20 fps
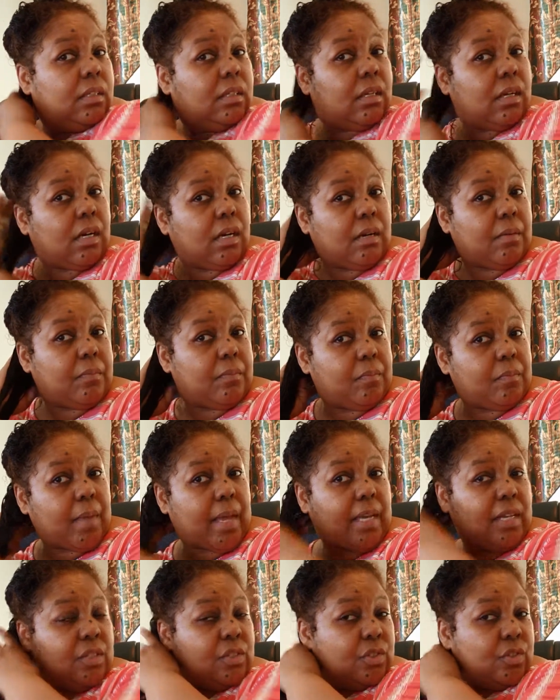
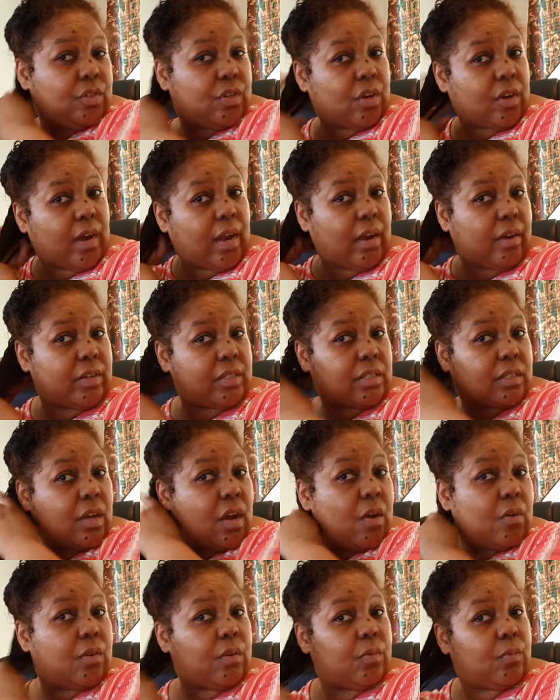Making sure your hair is
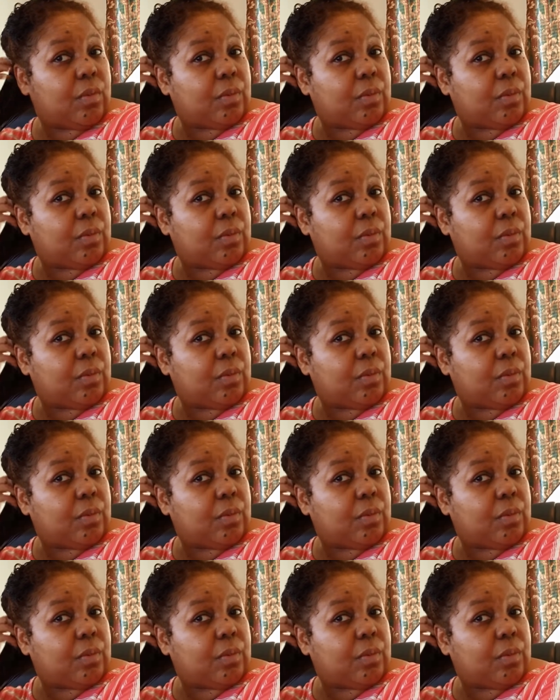coated